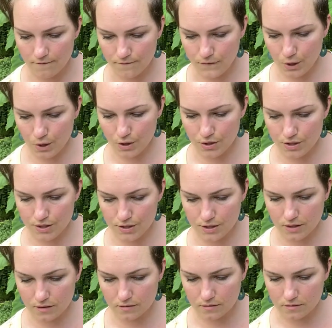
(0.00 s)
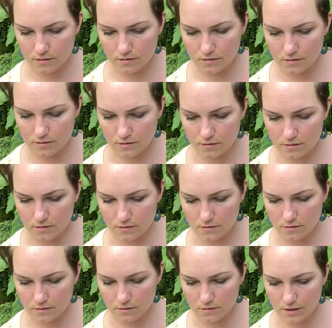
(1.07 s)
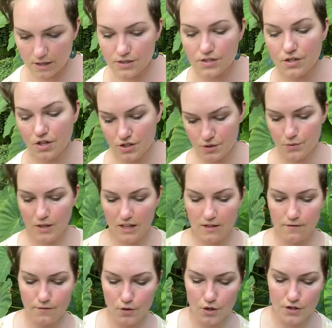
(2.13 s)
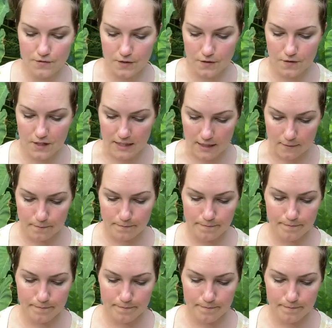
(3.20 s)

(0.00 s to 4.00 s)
verse, it starts in verse 15.